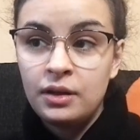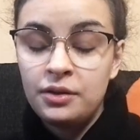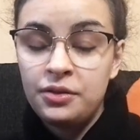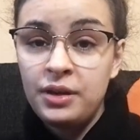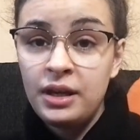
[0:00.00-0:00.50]

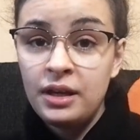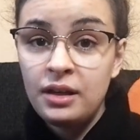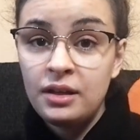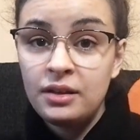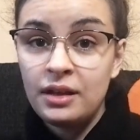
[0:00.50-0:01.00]

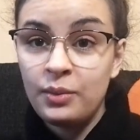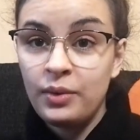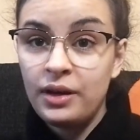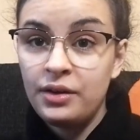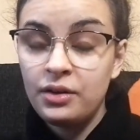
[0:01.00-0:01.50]
think that
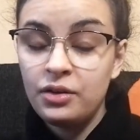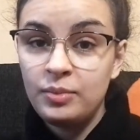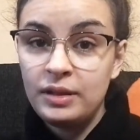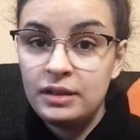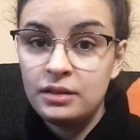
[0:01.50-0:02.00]
where could
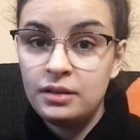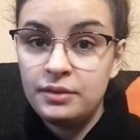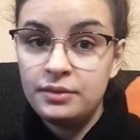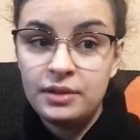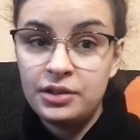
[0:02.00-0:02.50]
be the
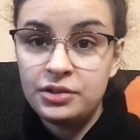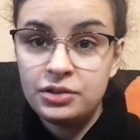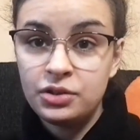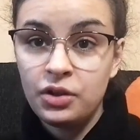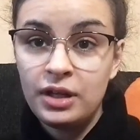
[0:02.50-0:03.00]
nearest
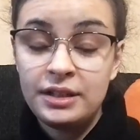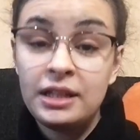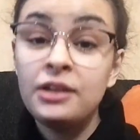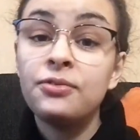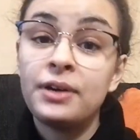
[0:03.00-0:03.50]
toilet
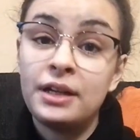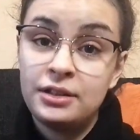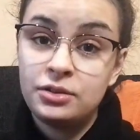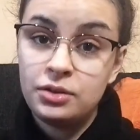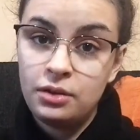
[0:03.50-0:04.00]
if I need
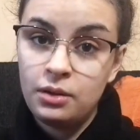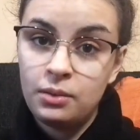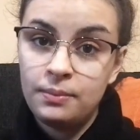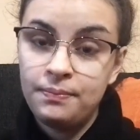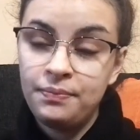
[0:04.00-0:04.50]
to go.
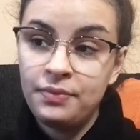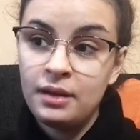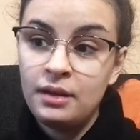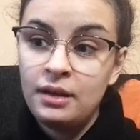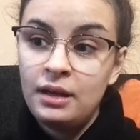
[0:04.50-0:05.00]

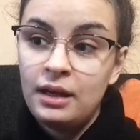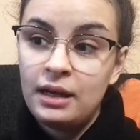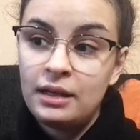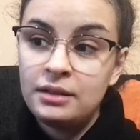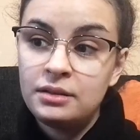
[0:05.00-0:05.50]

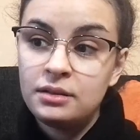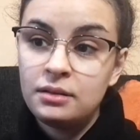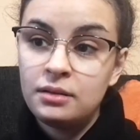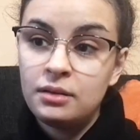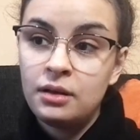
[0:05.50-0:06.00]
And
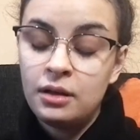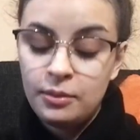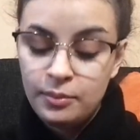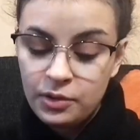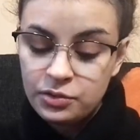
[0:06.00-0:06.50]

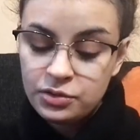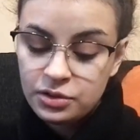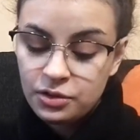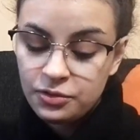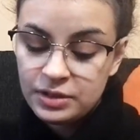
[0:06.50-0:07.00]
most
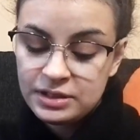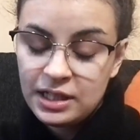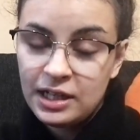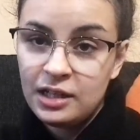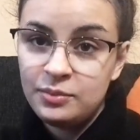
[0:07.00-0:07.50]
of the
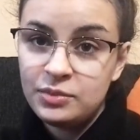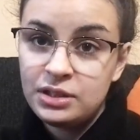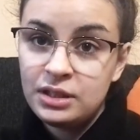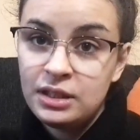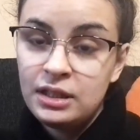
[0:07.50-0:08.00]
times
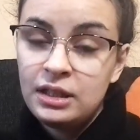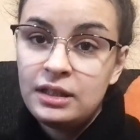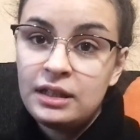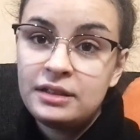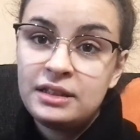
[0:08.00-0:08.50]

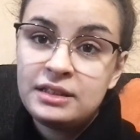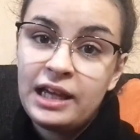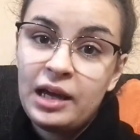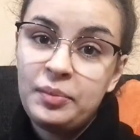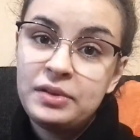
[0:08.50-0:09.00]
that this
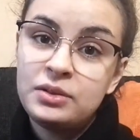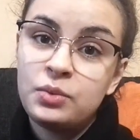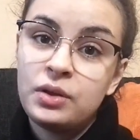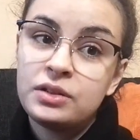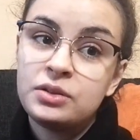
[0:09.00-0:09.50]
happened
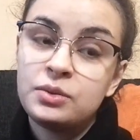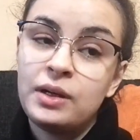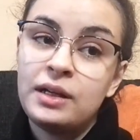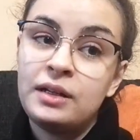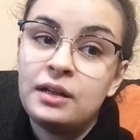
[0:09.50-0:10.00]
was
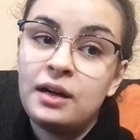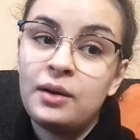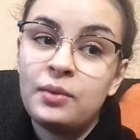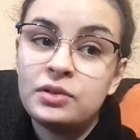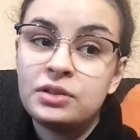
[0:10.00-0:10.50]
when I
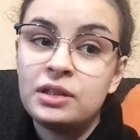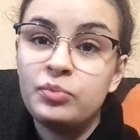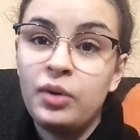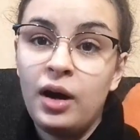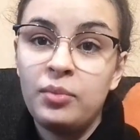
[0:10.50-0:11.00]
was in
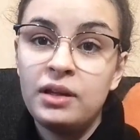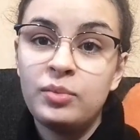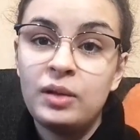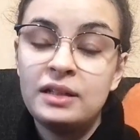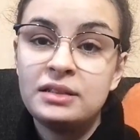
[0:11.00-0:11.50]
public
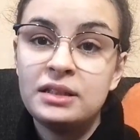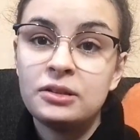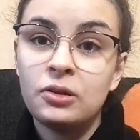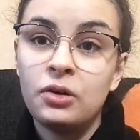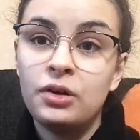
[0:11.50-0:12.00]
places,
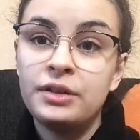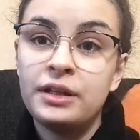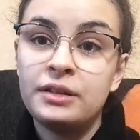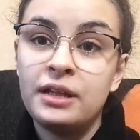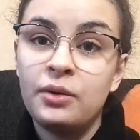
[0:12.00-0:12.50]
or
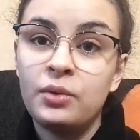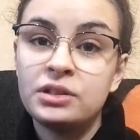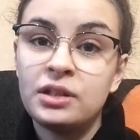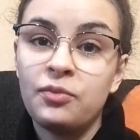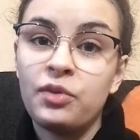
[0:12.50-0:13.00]
that there was
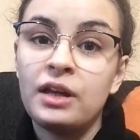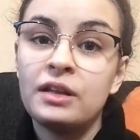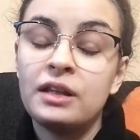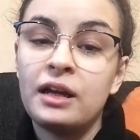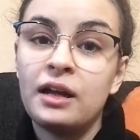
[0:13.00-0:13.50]
something
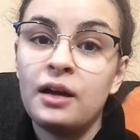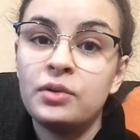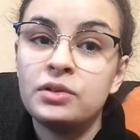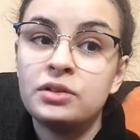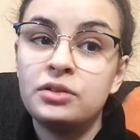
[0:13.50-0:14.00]
that I
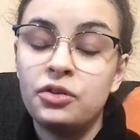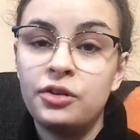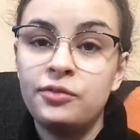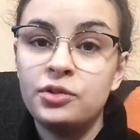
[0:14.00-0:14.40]
was nervous